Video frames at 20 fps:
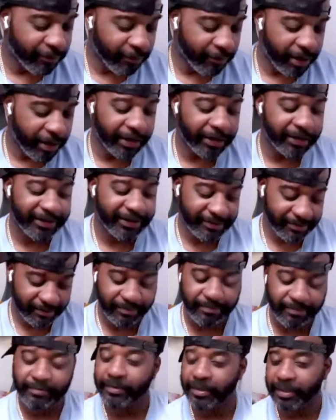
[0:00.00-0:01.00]
Overall,
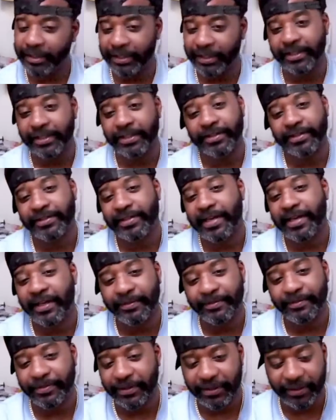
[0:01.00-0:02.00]
again,
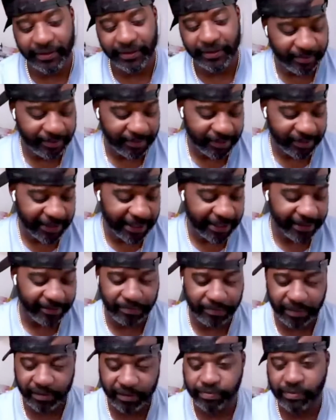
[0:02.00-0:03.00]
solid B
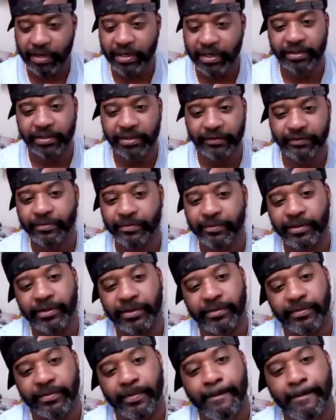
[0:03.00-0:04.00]
project
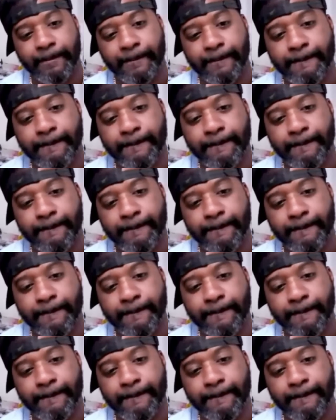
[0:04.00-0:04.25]
for me.